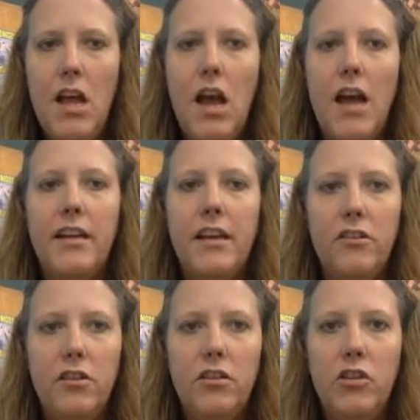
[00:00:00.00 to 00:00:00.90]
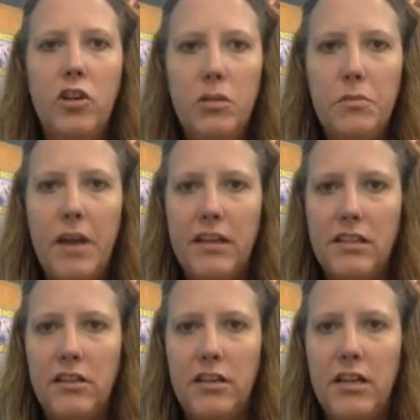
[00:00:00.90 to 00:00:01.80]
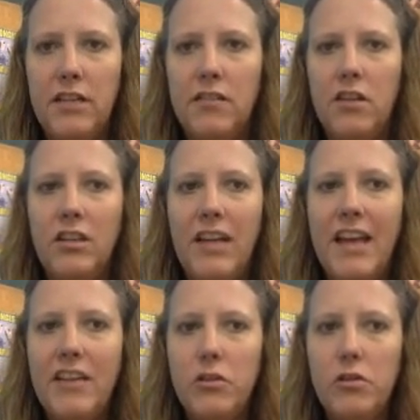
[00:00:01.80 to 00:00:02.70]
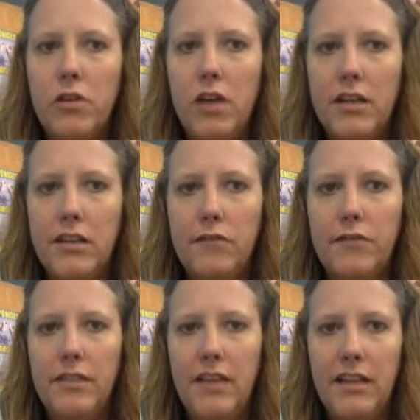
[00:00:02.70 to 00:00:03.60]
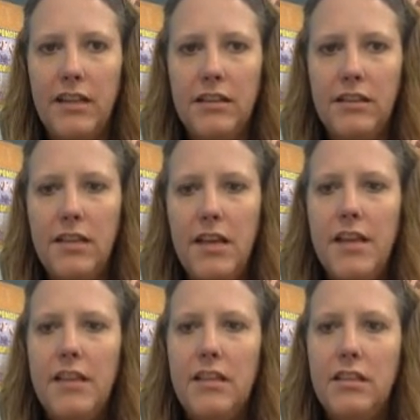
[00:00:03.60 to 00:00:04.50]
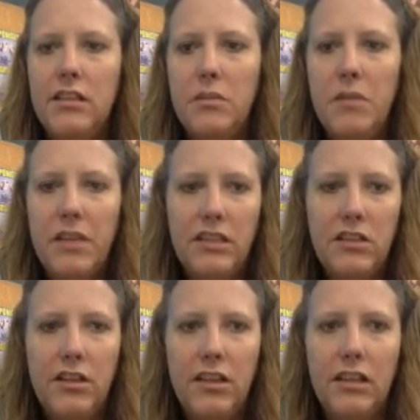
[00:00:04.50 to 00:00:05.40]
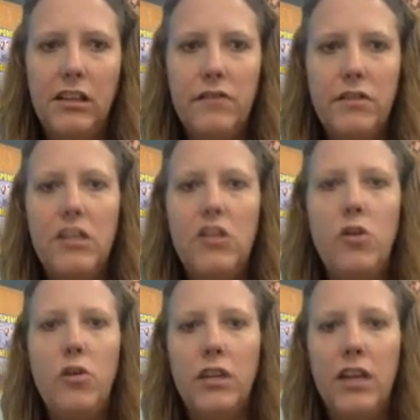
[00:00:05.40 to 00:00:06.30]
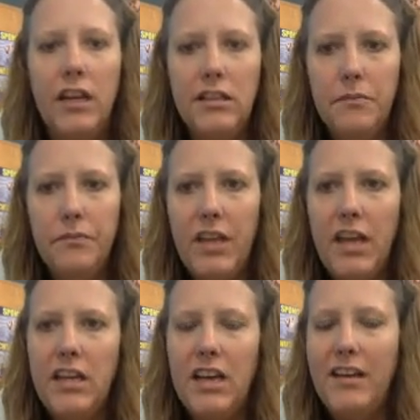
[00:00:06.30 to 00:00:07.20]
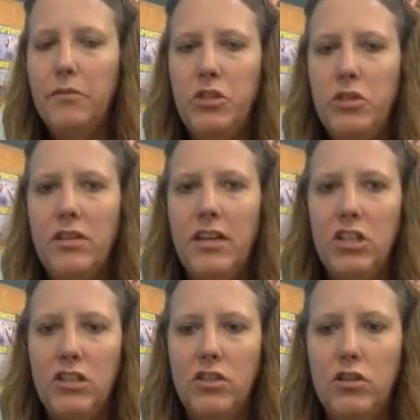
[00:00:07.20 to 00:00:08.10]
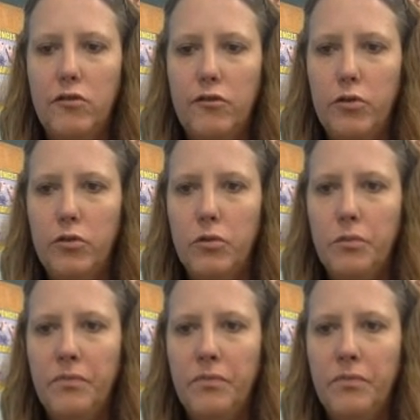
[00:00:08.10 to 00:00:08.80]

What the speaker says: Another good bacteria is called Enterococcus faecalis. This is a bacteria that lives in your gut, and it helps you digest your food.